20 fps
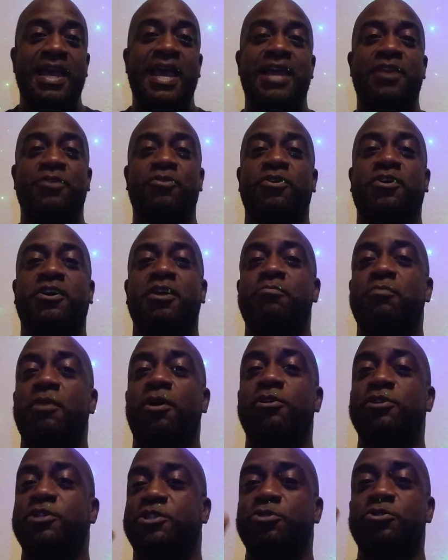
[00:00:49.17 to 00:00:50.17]
Hitting on the
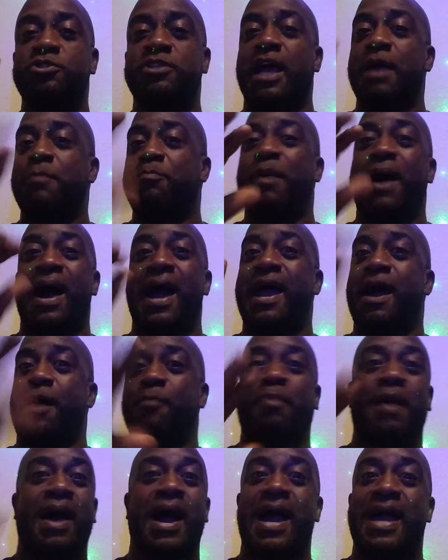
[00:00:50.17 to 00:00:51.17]
commercials like
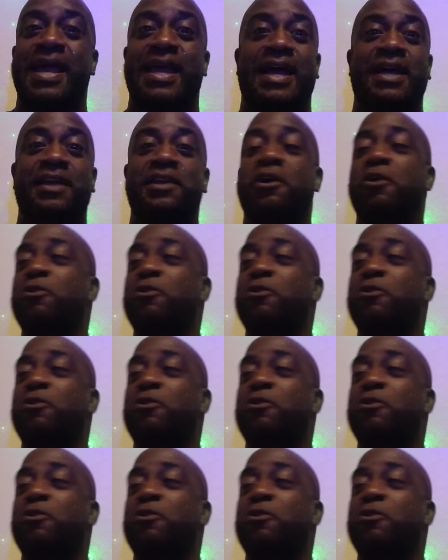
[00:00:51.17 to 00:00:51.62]
buy,